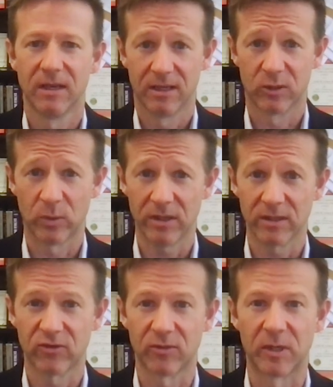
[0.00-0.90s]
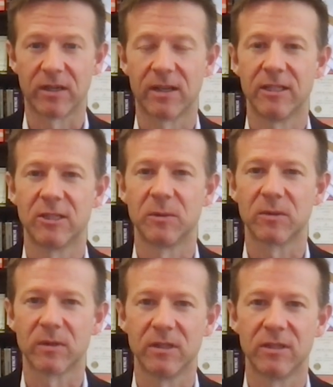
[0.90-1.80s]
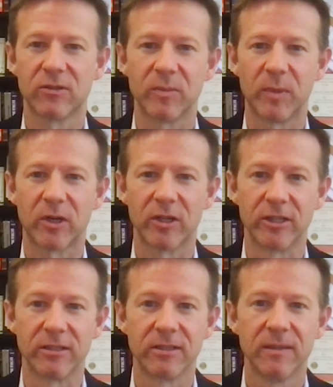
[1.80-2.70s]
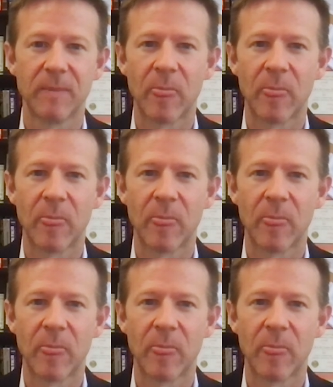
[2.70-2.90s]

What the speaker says: as well as from our engagements with industry partners.